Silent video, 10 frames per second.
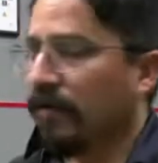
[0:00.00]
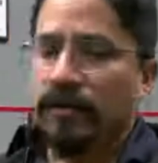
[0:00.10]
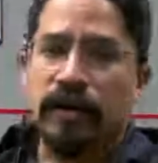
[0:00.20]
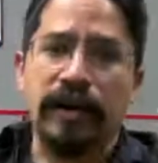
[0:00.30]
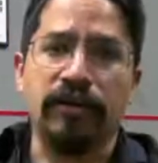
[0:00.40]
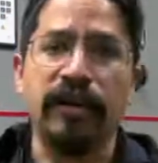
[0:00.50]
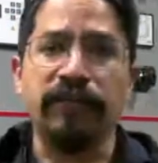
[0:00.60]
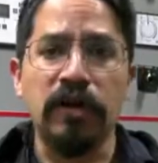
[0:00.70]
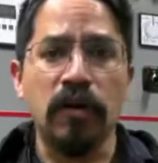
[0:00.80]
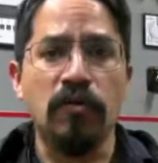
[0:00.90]
I'm gonna
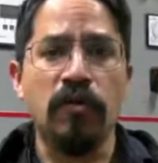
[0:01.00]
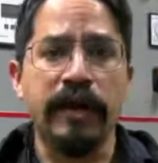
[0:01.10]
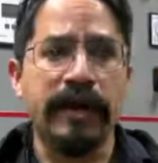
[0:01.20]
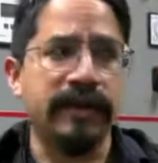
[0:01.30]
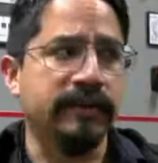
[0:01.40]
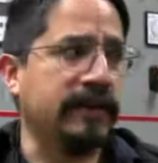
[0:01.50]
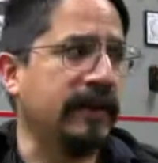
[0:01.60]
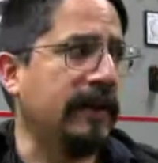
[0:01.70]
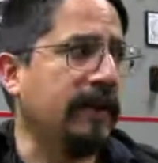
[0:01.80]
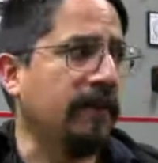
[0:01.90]
go and
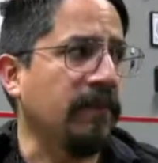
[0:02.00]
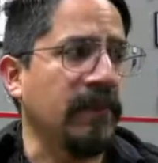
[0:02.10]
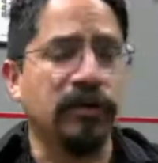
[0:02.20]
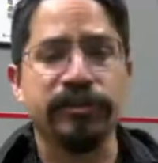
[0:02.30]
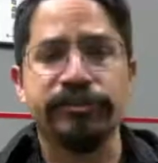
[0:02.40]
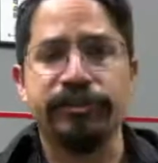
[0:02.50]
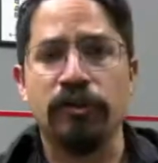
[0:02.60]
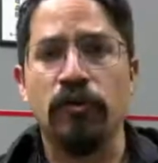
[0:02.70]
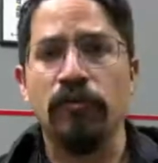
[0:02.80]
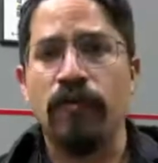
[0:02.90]
I'm gonna show
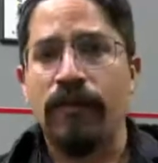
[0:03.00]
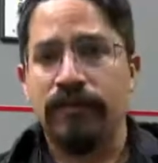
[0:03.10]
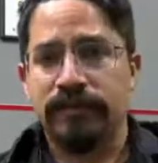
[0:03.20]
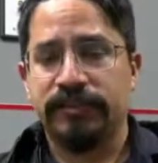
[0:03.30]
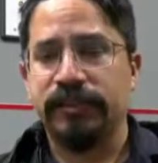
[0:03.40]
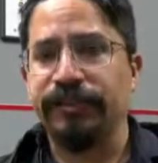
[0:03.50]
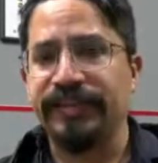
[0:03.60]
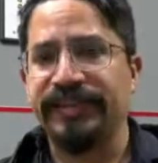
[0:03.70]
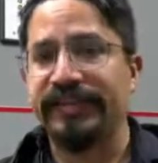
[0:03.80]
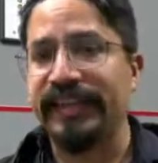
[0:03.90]
some
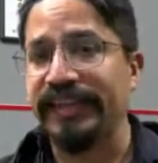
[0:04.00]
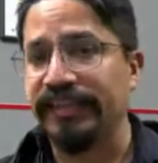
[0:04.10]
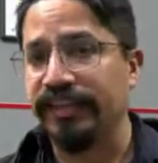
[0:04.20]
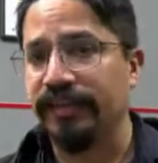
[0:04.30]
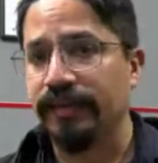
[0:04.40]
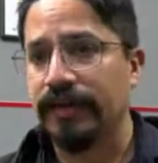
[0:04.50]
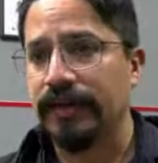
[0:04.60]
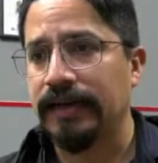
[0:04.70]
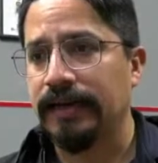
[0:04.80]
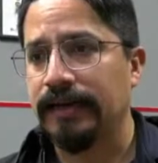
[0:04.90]
presentation.
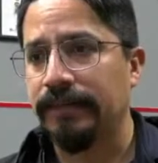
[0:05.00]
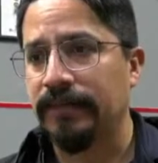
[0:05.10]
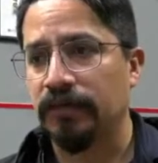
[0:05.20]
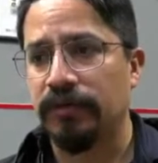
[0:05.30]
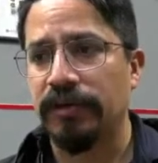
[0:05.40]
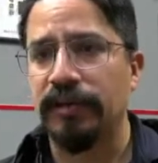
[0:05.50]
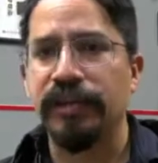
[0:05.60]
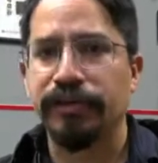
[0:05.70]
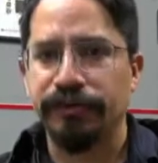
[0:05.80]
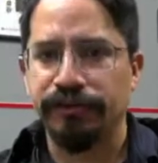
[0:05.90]
We're gonna
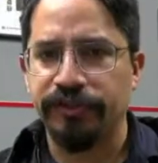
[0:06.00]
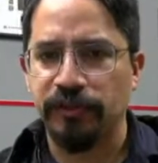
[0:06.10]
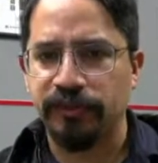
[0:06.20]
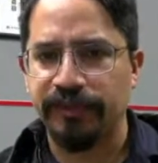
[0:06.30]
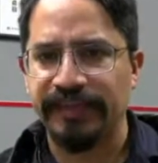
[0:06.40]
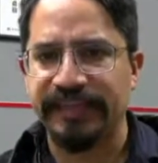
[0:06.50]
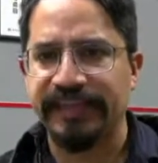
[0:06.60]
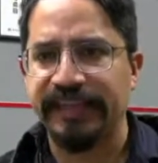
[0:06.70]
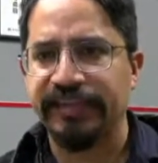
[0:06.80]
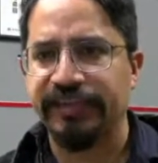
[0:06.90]
include those
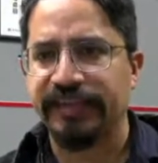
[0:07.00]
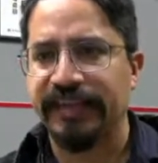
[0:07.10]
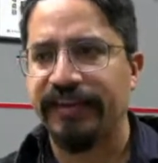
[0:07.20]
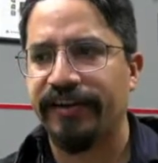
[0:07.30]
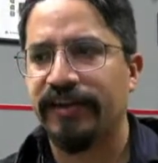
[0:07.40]
presentations later,